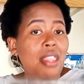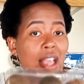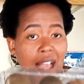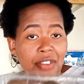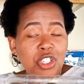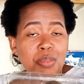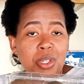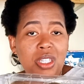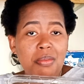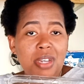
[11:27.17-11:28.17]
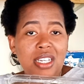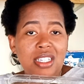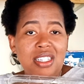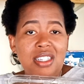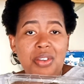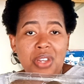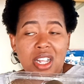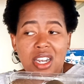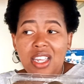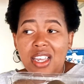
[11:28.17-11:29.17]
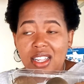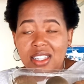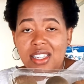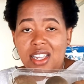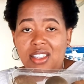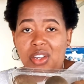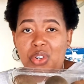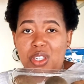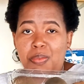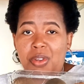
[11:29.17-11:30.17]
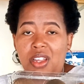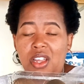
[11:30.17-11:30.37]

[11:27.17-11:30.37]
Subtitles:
I've just put them like this directly inside the crisper